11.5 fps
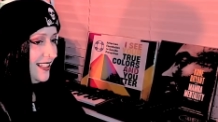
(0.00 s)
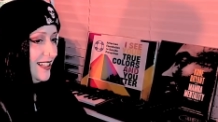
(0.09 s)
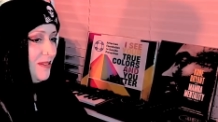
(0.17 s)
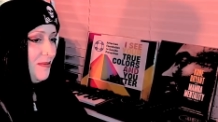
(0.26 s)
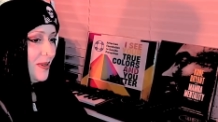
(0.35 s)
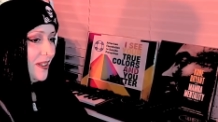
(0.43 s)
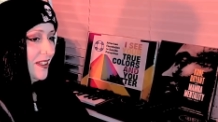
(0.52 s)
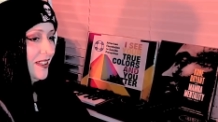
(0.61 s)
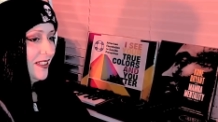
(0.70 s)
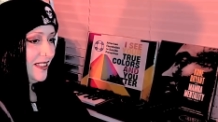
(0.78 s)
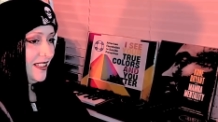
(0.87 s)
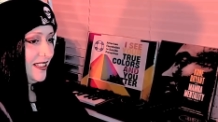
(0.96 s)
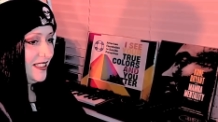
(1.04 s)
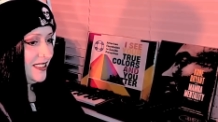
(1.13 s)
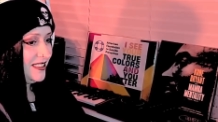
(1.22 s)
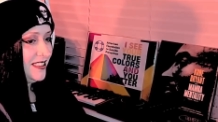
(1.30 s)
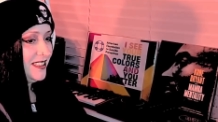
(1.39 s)
But
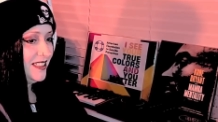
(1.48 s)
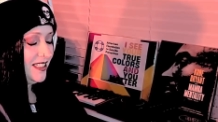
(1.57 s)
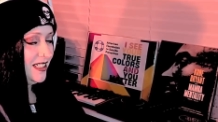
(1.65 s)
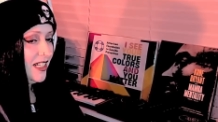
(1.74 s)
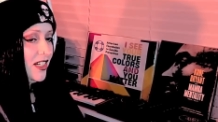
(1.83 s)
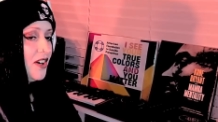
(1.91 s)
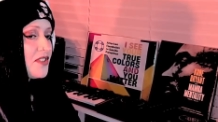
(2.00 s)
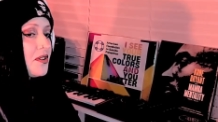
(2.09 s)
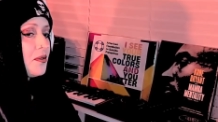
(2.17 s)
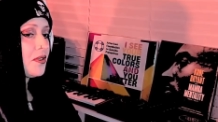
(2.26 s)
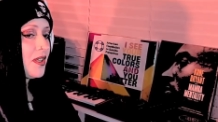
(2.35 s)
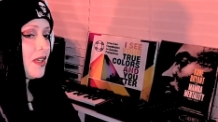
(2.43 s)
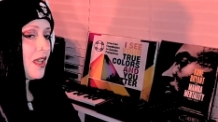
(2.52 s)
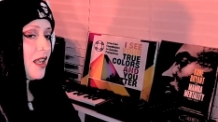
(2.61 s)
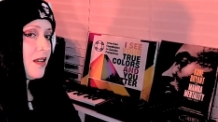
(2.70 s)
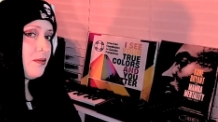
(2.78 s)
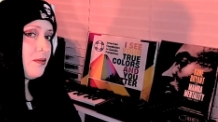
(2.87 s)
I also think,
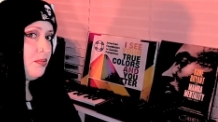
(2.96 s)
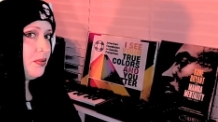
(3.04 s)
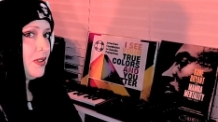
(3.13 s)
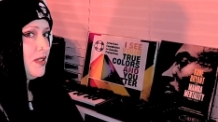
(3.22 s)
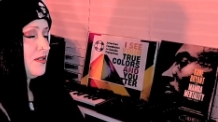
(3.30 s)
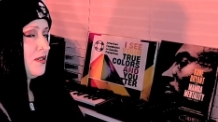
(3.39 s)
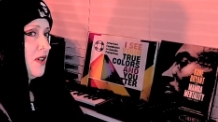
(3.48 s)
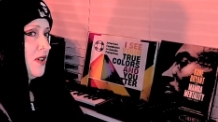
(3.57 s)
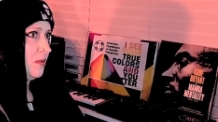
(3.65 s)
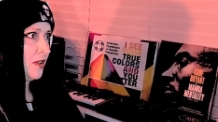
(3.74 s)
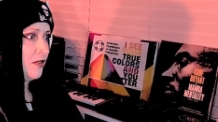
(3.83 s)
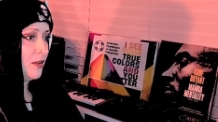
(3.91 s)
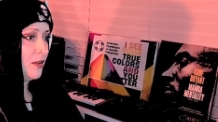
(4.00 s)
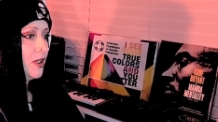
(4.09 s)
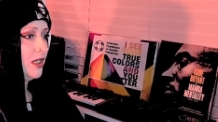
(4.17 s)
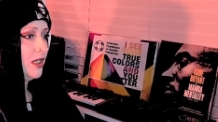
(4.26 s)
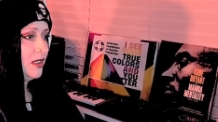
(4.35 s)
and please correct me if I'm
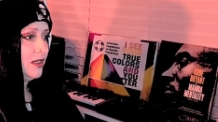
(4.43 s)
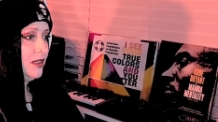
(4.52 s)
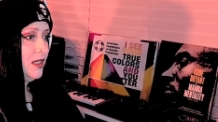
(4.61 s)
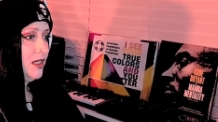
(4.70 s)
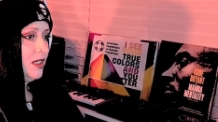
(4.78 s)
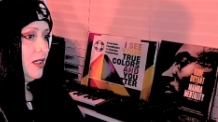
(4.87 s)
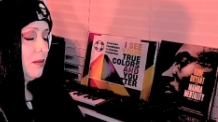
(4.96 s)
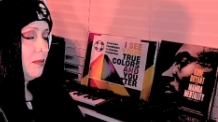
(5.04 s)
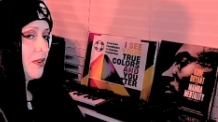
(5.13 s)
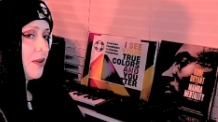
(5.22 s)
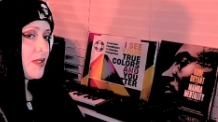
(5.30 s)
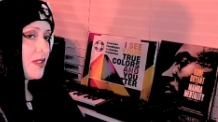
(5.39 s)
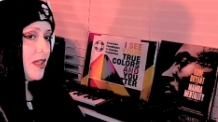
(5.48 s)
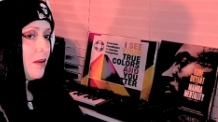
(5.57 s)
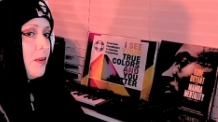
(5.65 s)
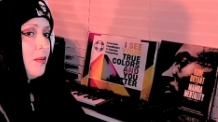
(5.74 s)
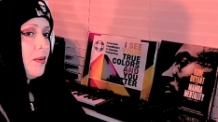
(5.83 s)
wrong, but there was a lot of
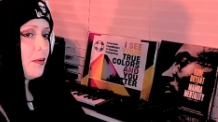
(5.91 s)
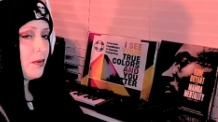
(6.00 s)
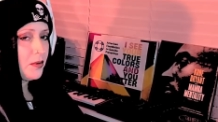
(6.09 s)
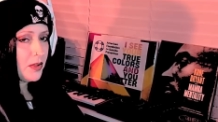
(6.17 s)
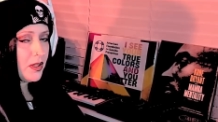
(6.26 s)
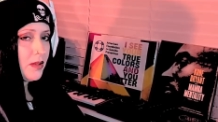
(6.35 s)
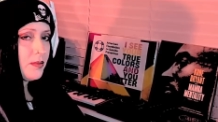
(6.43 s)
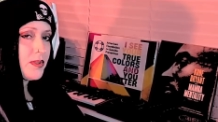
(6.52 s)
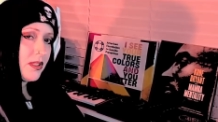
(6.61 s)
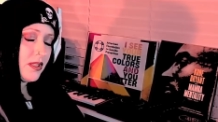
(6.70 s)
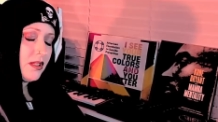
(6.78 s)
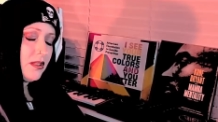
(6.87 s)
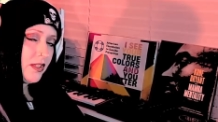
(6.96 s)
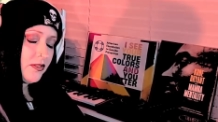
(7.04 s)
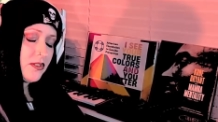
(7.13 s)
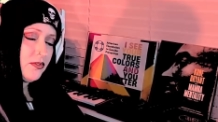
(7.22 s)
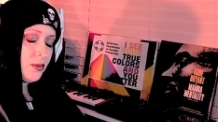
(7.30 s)
people that were really upset that he left
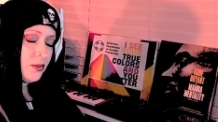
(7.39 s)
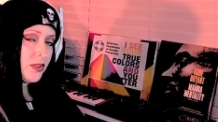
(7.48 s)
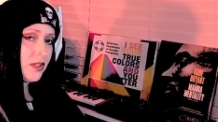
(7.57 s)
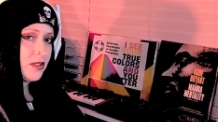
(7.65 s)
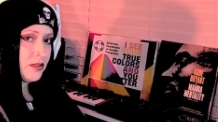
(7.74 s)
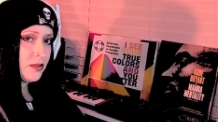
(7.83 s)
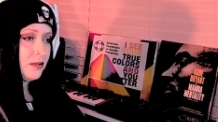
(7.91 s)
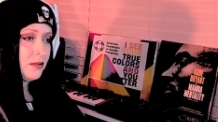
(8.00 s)
his food there too.